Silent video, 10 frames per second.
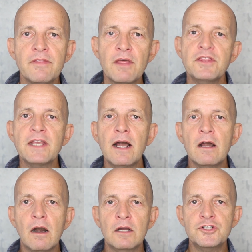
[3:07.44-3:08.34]
The other thing
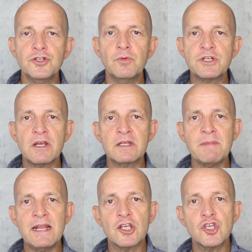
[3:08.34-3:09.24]
I do, which has
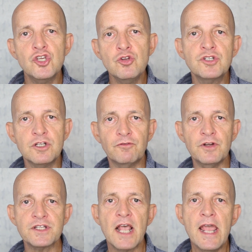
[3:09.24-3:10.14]
made a huge
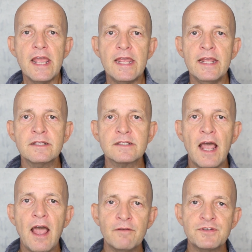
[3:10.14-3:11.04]
difference, is
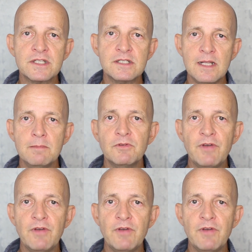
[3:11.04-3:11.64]
have steamed